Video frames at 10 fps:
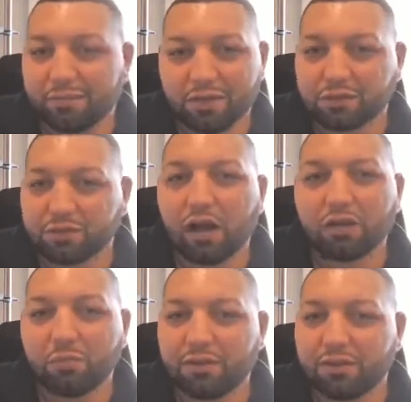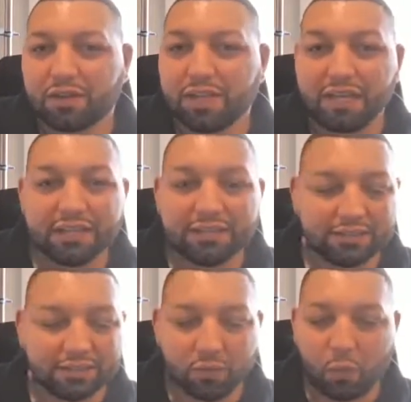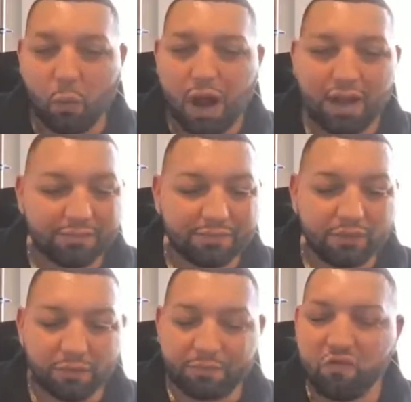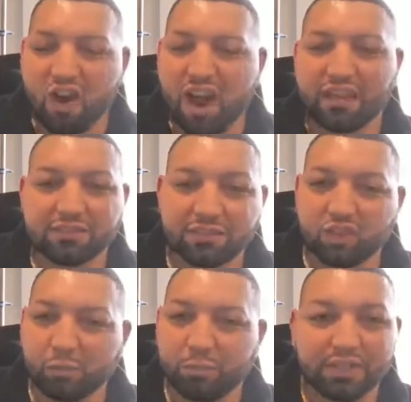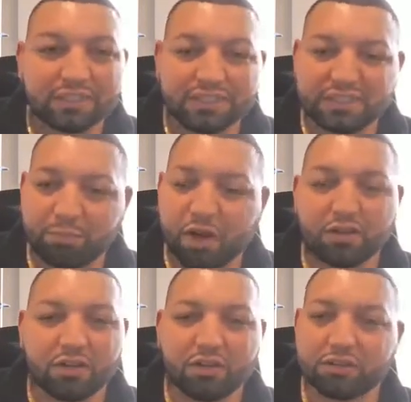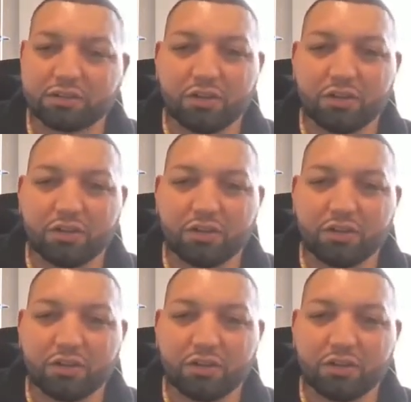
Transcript: When you're talking with your kids, your wife, your friends, your business partners,